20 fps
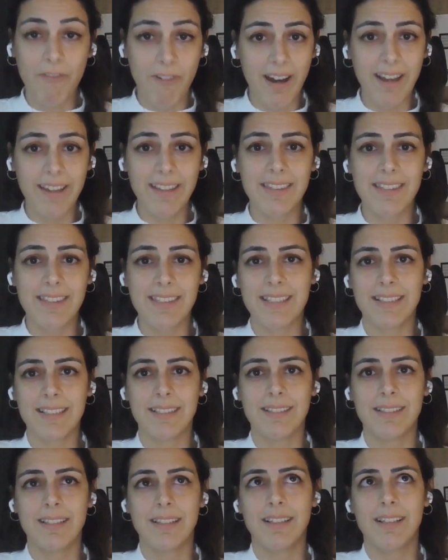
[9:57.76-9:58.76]
find
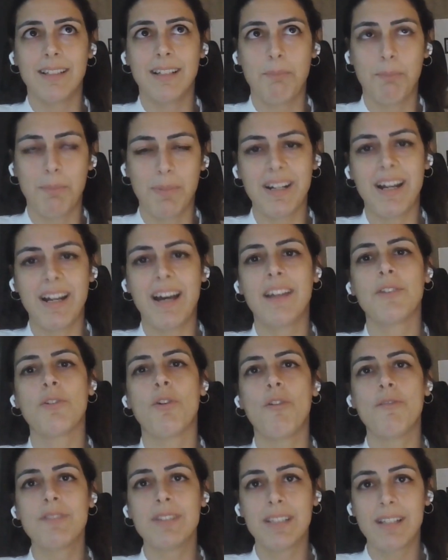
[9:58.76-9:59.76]
the brand
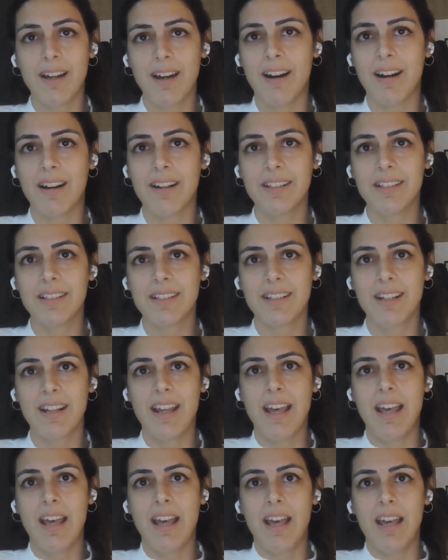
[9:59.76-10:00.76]
of the car
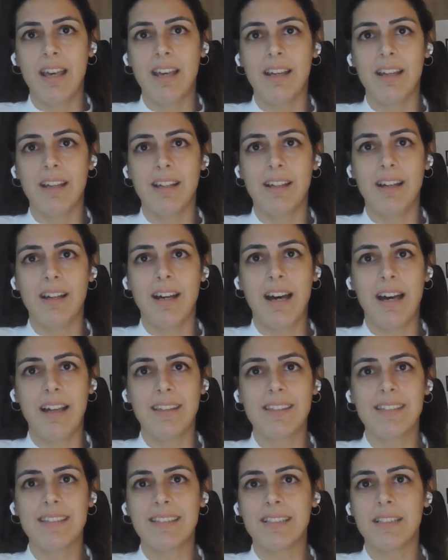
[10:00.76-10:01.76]

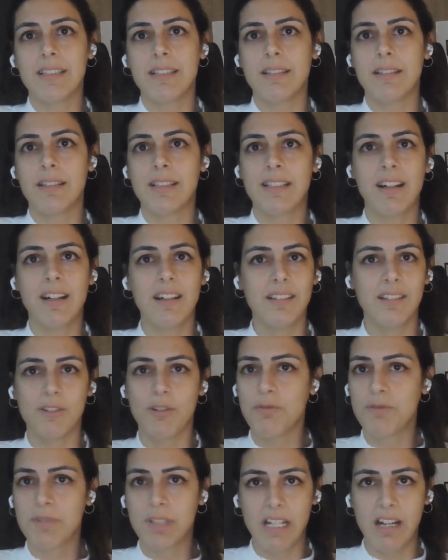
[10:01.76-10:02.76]
and the color
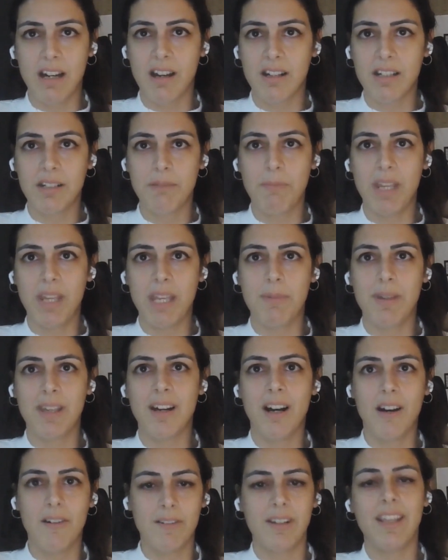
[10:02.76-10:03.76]
of the car. Maybe
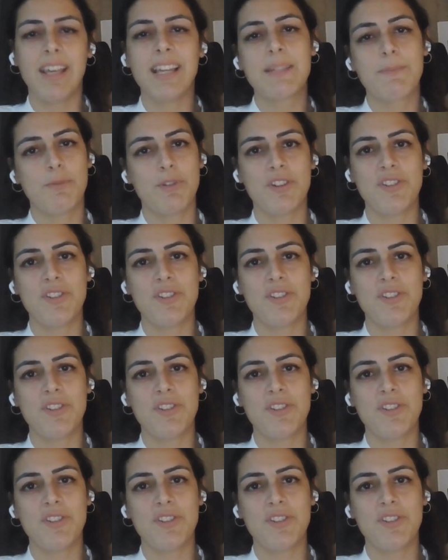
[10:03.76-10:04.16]
our next